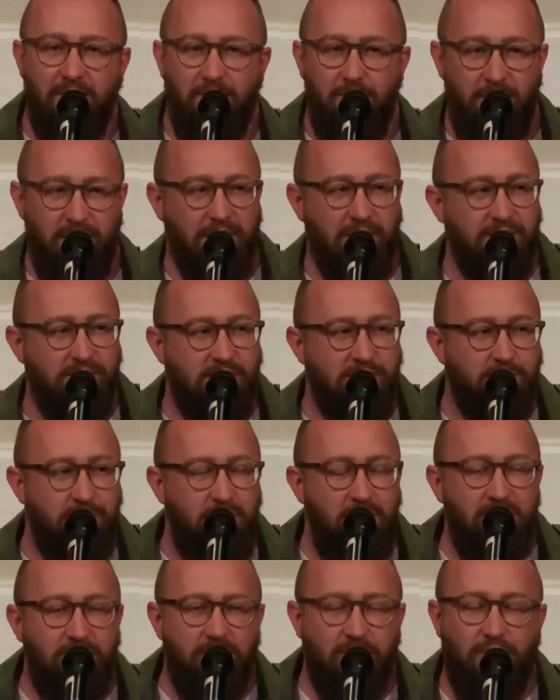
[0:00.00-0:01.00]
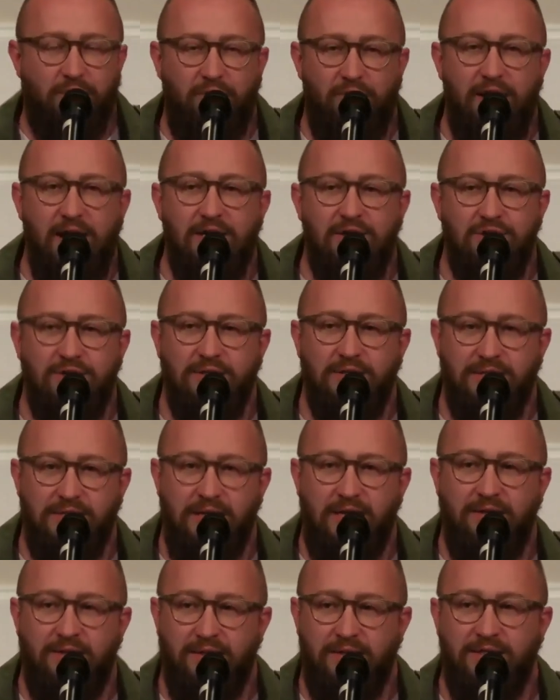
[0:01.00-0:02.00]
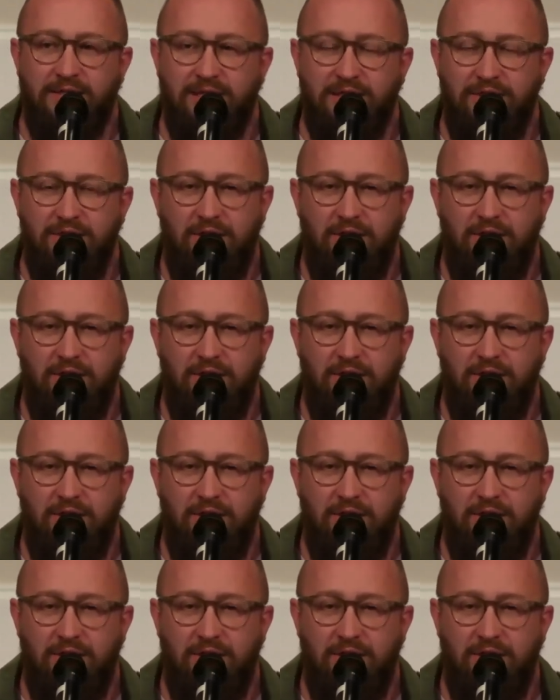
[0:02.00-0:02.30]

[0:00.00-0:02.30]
builds his beautiful creation and suddenly says